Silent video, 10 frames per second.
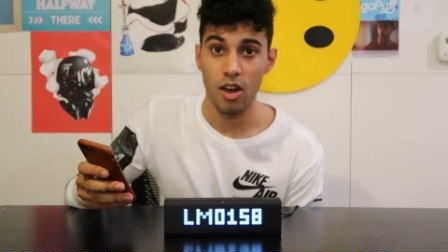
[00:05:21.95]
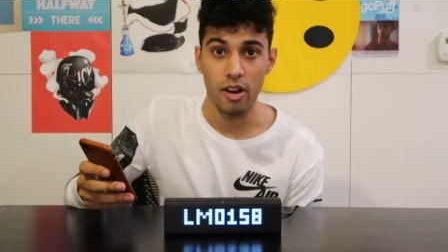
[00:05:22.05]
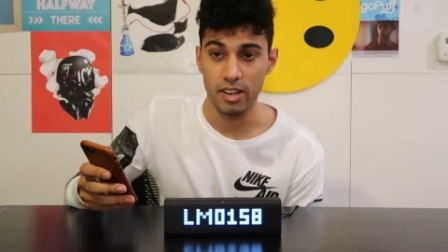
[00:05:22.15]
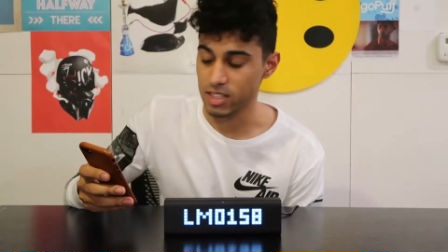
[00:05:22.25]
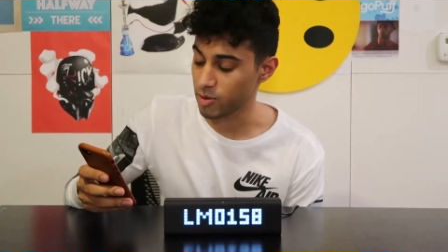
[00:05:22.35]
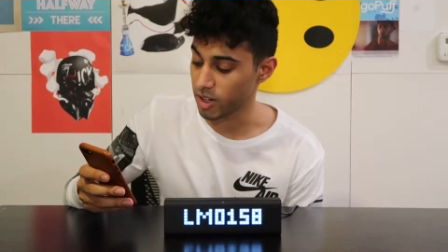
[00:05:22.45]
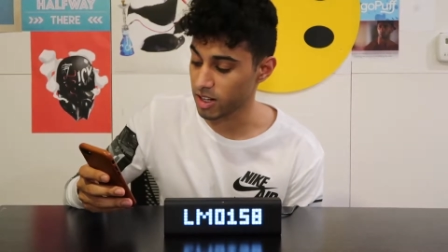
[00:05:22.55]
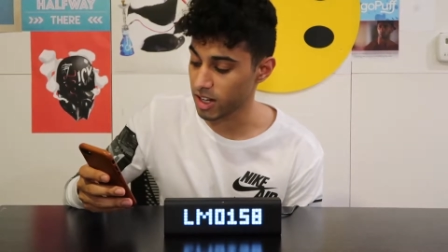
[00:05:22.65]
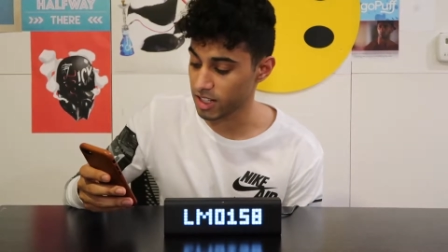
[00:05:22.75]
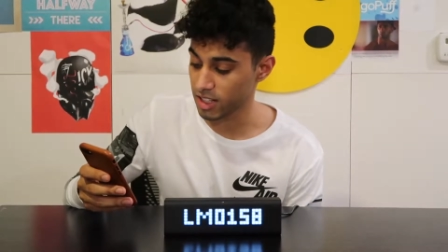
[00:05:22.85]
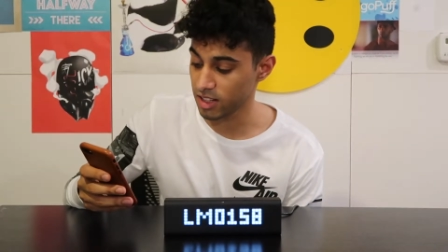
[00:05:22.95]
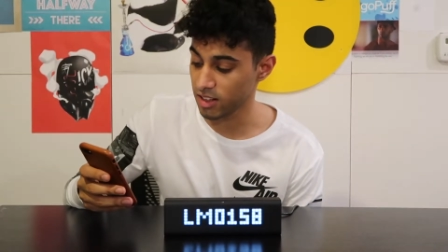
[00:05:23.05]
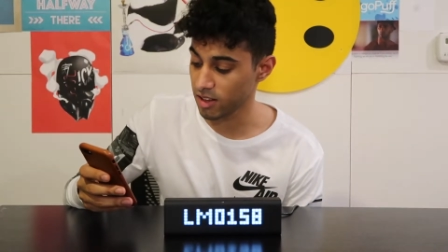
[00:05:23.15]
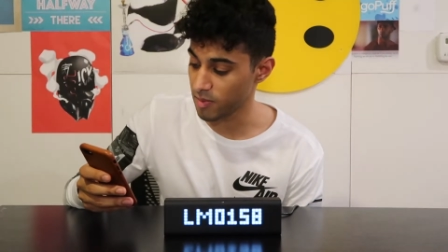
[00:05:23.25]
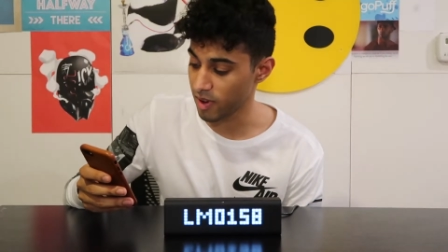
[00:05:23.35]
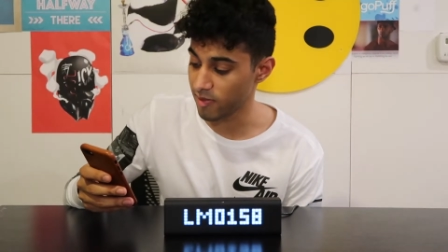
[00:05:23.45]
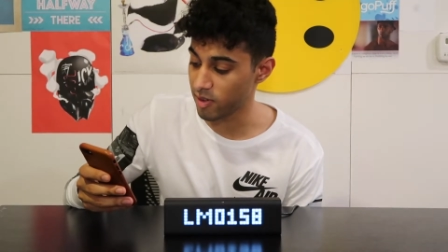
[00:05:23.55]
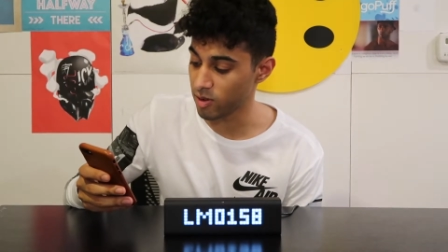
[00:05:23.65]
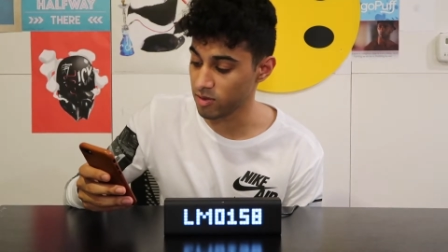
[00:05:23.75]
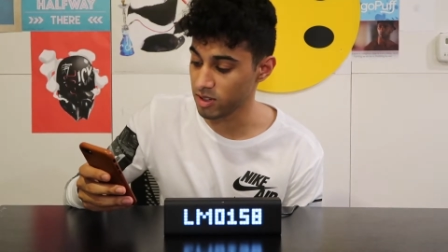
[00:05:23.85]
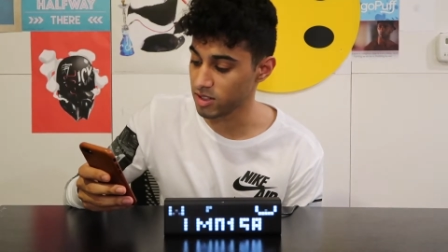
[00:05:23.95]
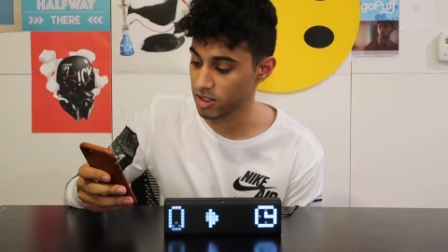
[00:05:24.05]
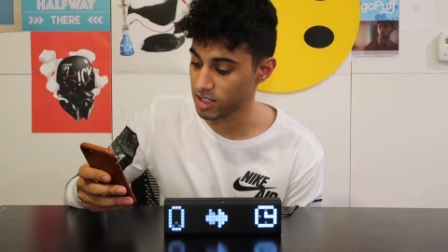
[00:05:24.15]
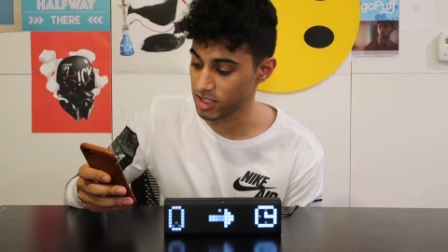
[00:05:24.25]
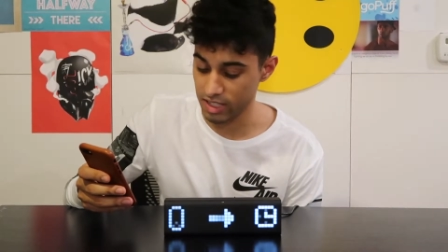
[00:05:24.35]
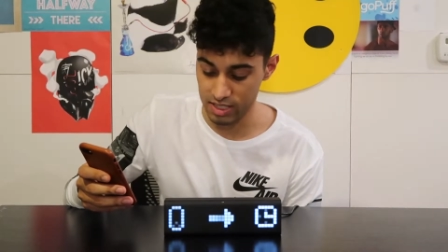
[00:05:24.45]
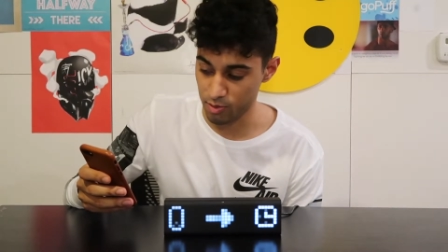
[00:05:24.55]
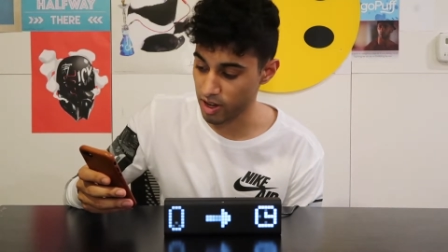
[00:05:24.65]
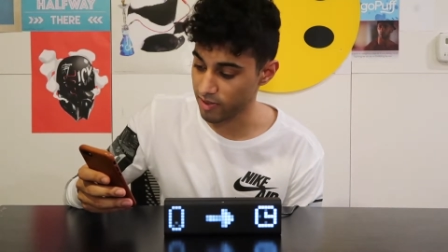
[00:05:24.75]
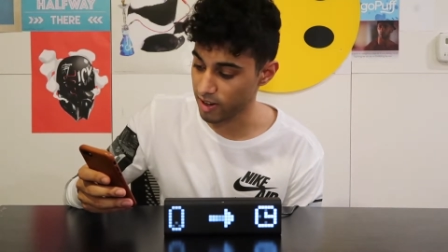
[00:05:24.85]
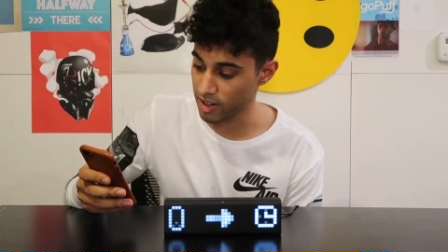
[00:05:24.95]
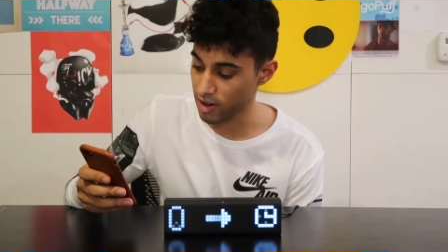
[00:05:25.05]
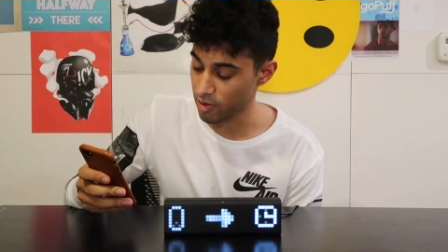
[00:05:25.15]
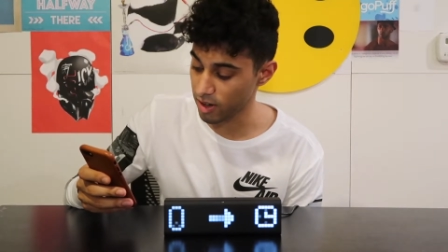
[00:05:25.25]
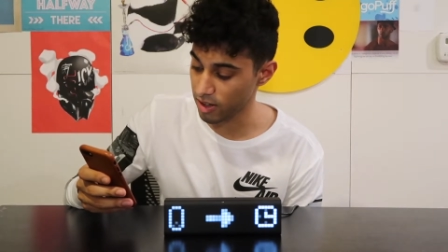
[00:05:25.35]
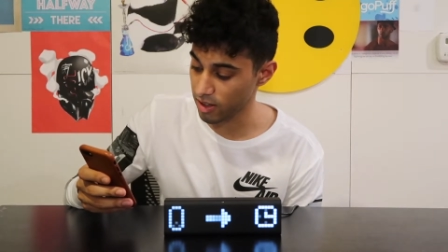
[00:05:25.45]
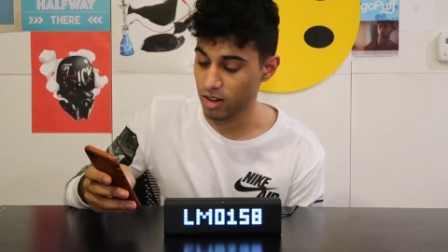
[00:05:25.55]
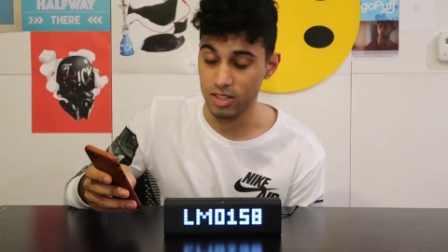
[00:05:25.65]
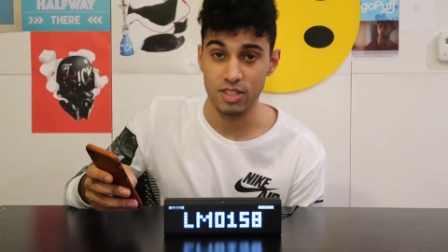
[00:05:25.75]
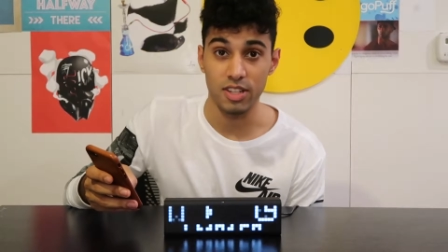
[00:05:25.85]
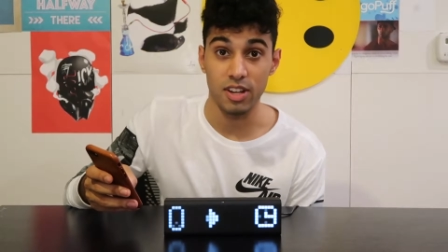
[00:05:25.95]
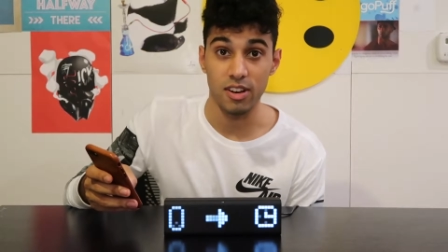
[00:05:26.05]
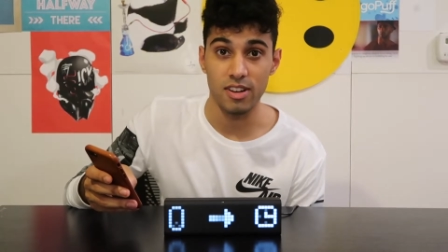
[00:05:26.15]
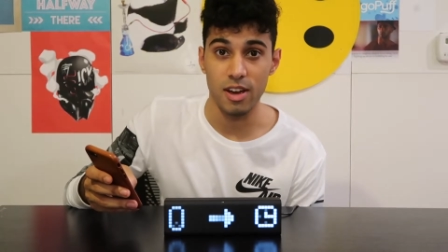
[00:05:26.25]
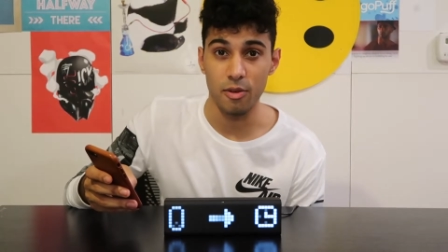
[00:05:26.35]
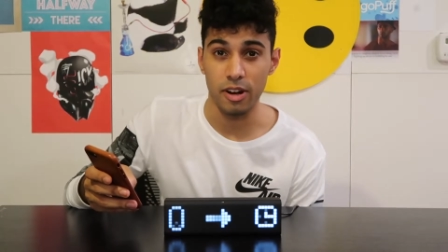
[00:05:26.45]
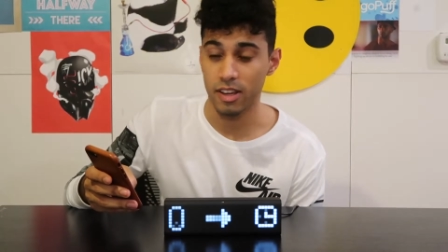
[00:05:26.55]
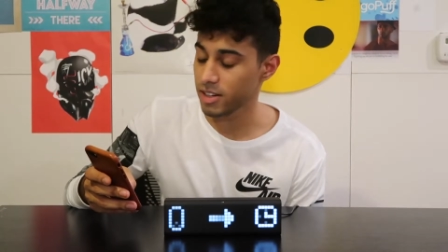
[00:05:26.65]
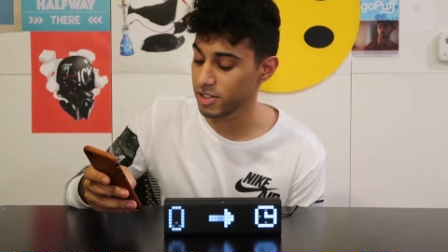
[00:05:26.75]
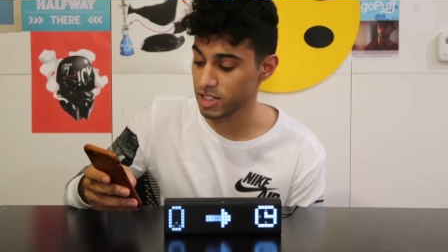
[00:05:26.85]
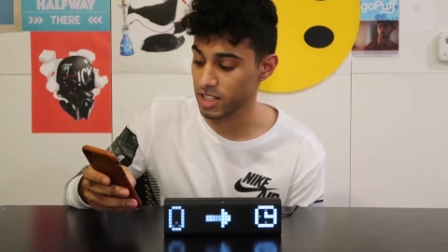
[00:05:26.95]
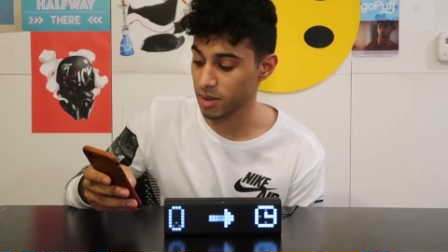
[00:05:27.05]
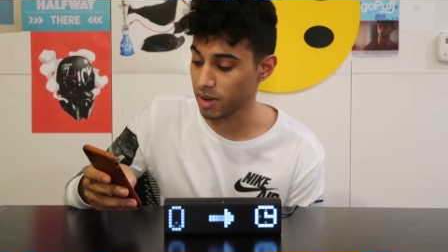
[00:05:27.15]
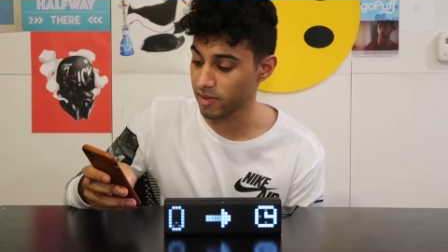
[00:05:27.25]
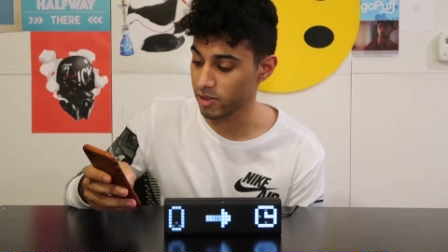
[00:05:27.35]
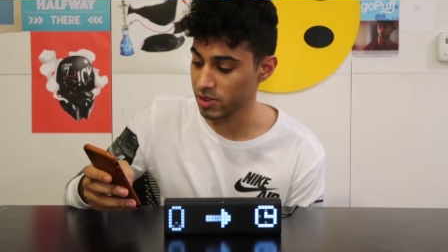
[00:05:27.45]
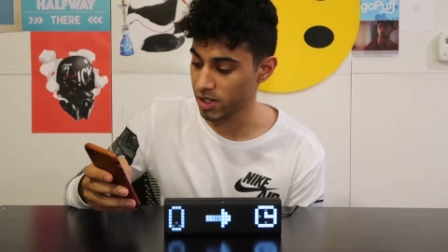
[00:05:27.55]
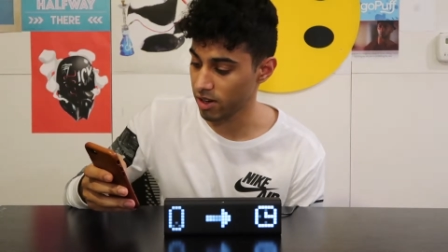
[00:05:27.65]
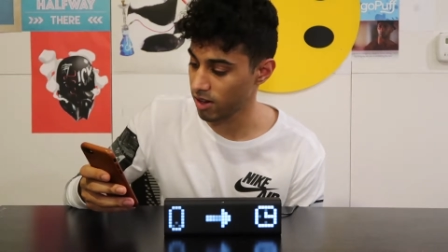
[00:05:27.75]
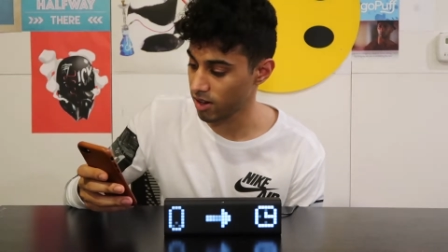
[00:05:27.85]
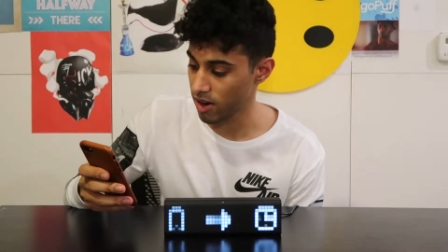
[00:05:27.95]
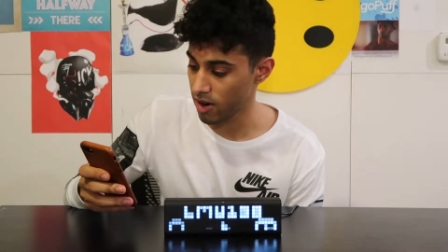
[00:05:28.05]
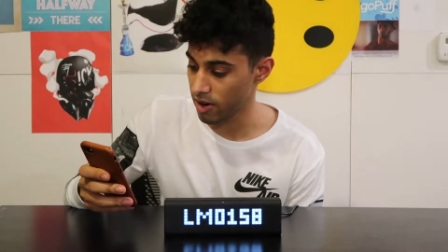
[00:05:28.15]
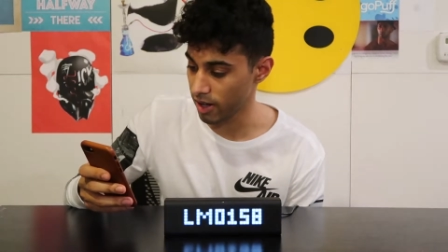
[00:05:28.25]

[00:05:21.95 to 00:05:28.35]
All right, so we're connecting my phone to this thing's Wi-Fi network. Unsecured network, just like my future. All